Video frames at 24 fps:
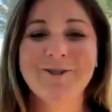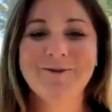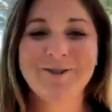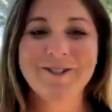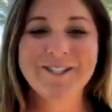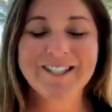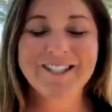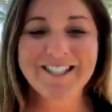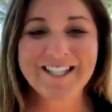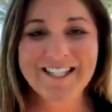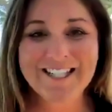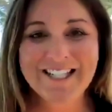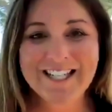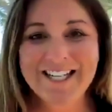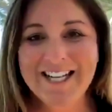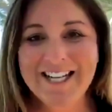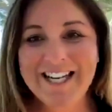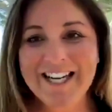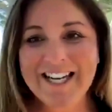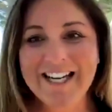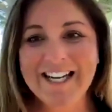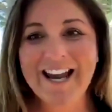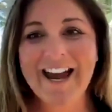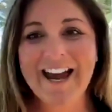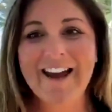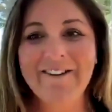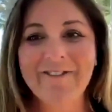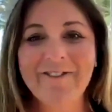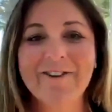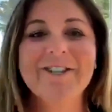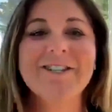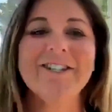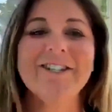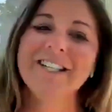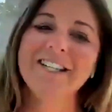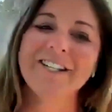was CD, and
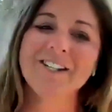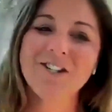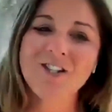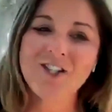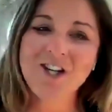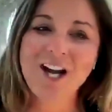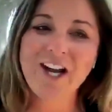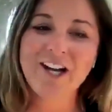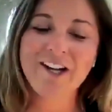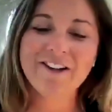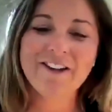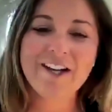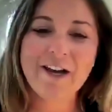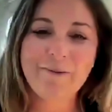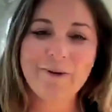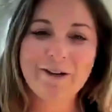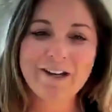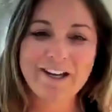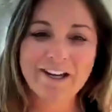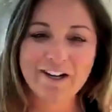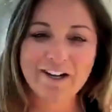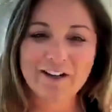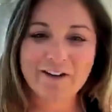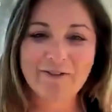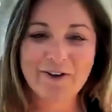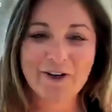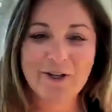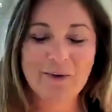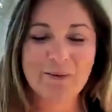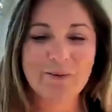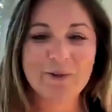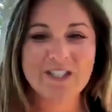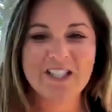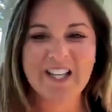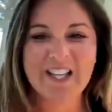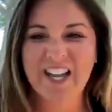every single child that we interviewed
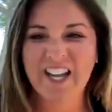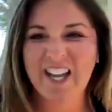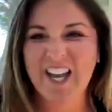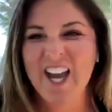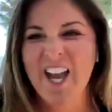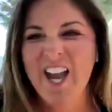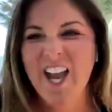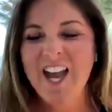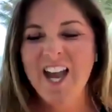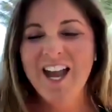was like,